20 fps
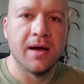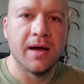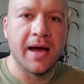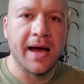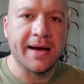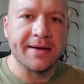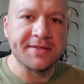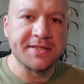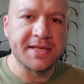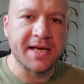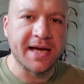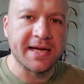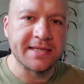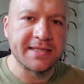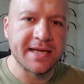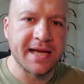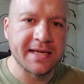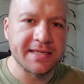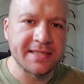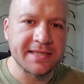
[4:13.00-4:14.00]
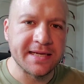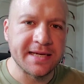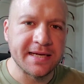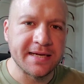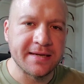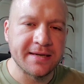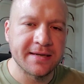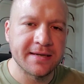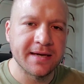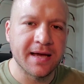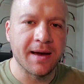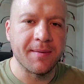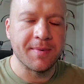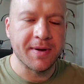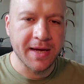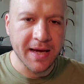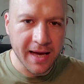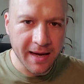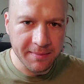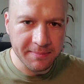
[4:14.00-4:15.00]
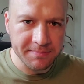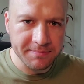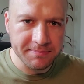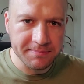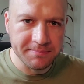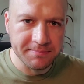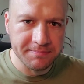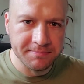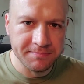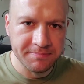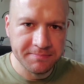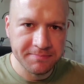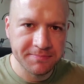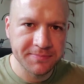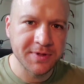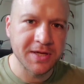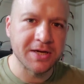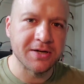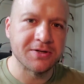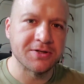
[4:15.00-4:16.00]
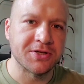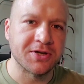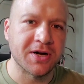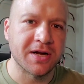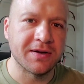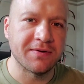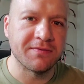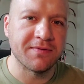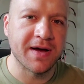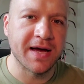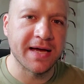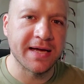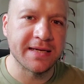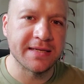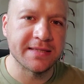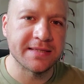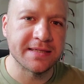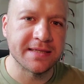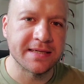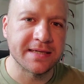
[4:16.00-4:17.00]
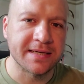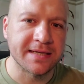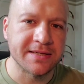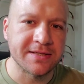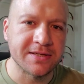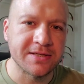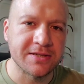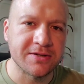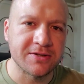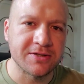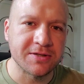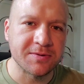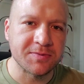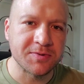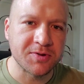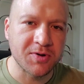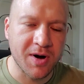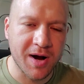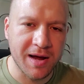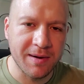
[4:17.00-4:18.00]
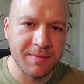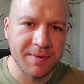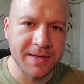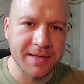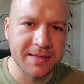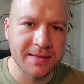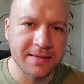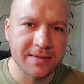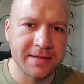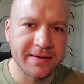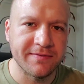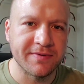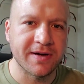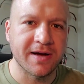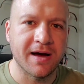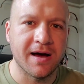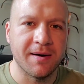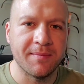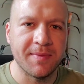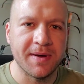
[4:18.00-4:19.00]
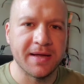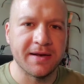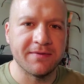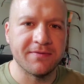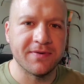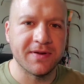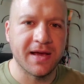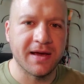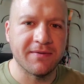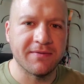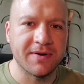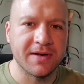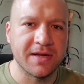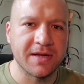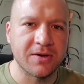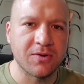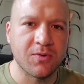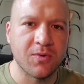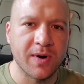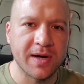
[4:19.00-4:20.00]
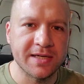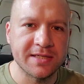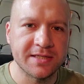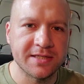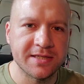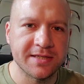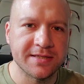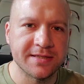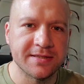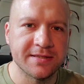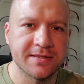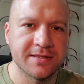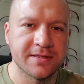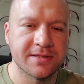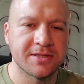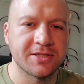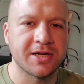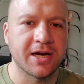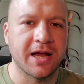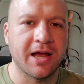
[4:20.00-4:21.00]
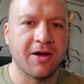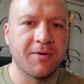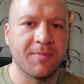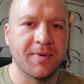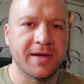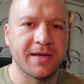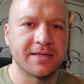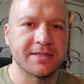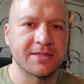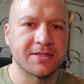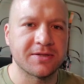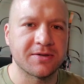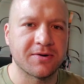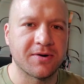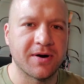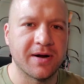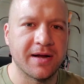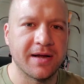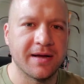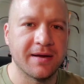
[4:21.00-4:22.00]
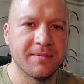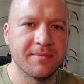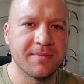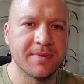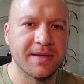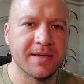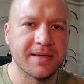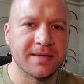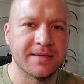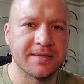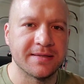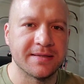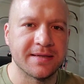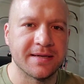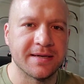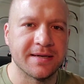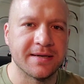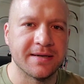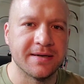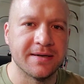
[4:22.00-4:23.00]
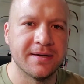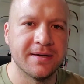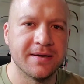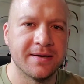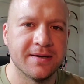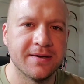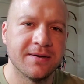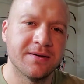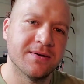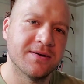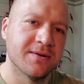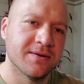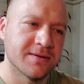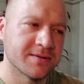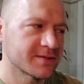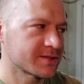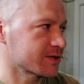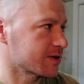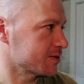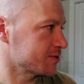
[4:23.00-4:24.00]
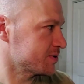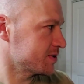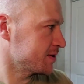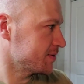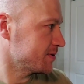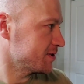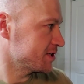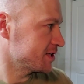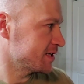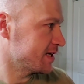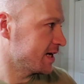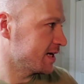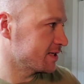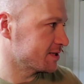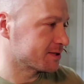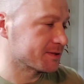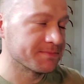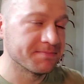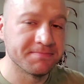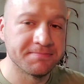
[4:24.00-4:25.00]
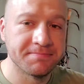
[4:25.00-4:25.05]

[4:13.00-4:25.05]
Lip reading: Outside testing coming up. Here's your invite to consider subscribing. Leave a comment if you have any questions. Check out my Instagram, and let's go see what she does.